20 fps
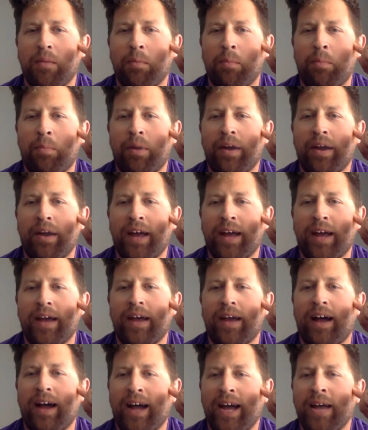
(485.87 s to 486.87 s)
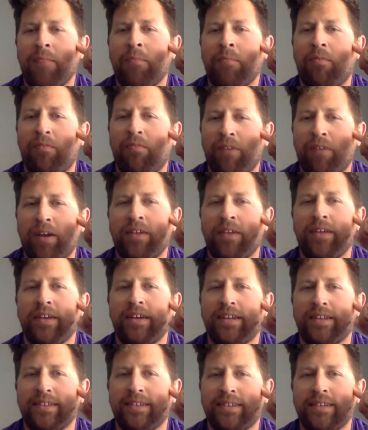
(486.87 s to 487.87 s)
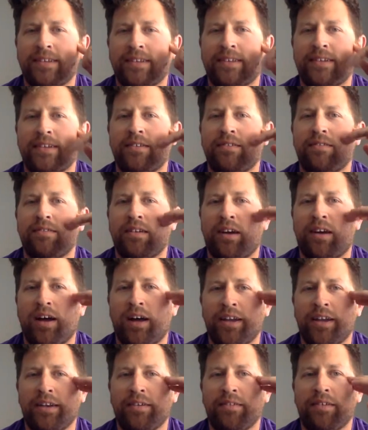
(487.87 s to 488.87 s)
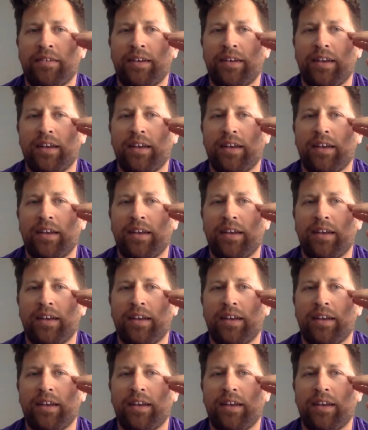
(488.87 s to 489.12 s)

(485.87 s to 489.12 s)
but I am fairly consistent on